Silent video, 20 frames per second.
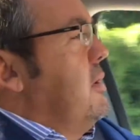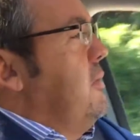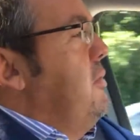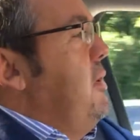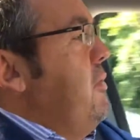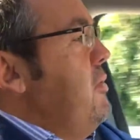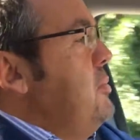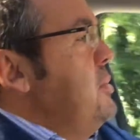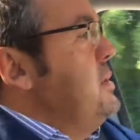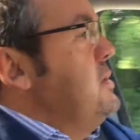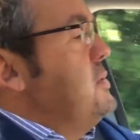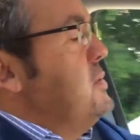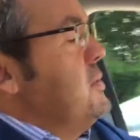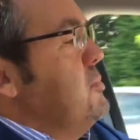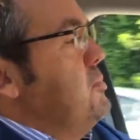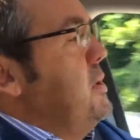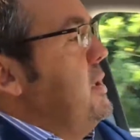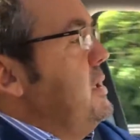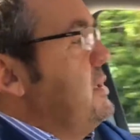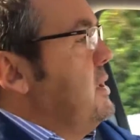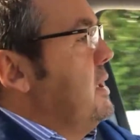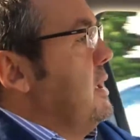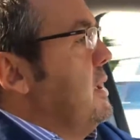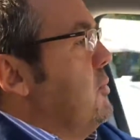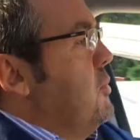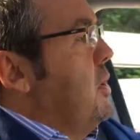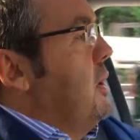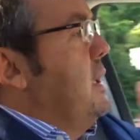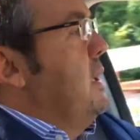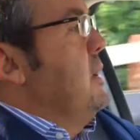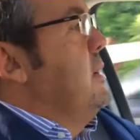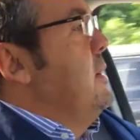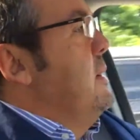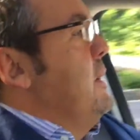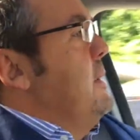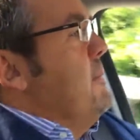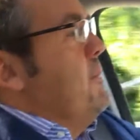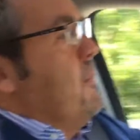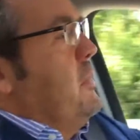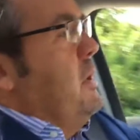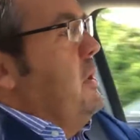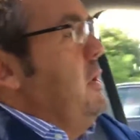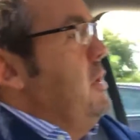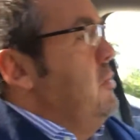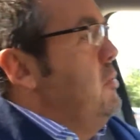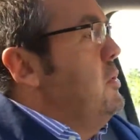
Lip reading: Have you ever been to a meeting when you